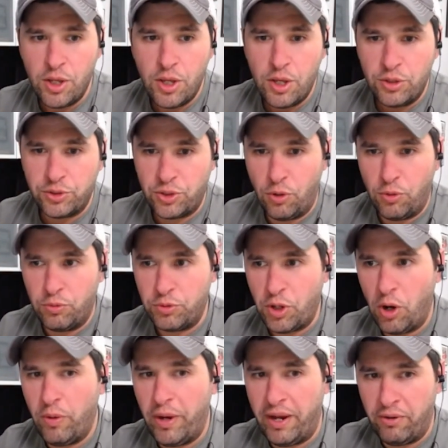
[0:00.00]
so go
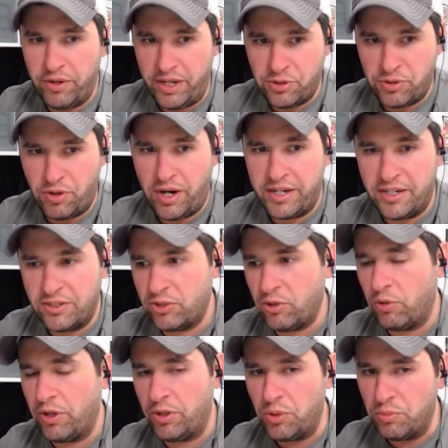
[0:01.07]
out and trying to start a
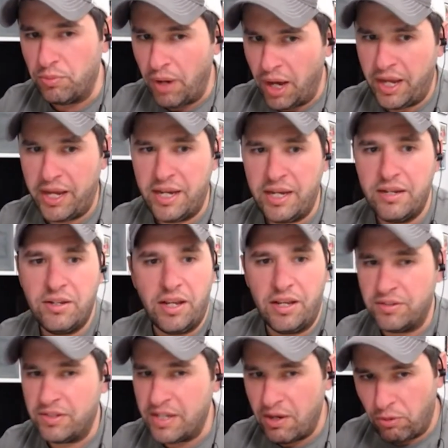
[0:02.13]
new mine is
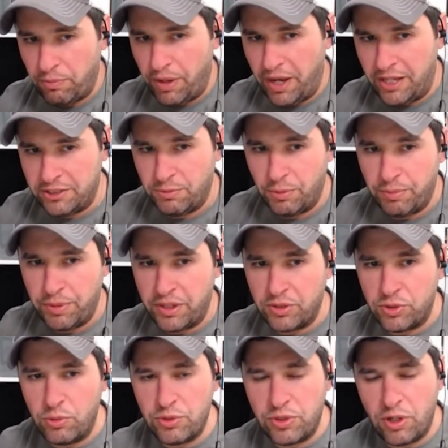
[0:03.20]
near impossible because
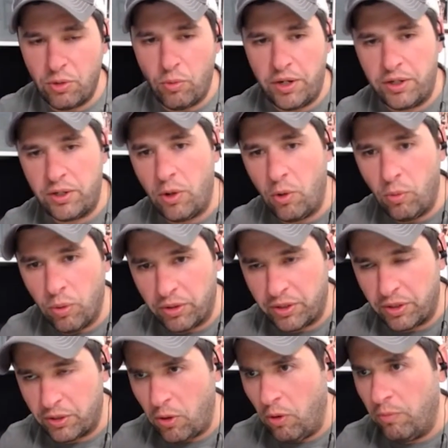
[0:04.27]
who's going to want to go work in a
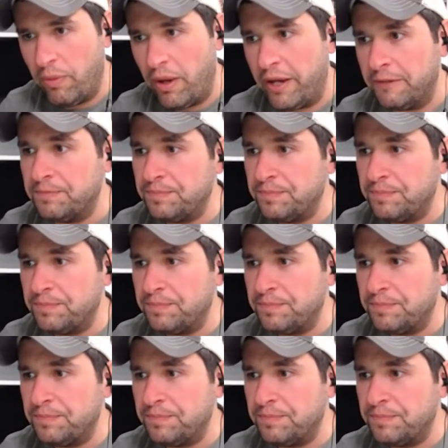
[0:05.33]
coal mine?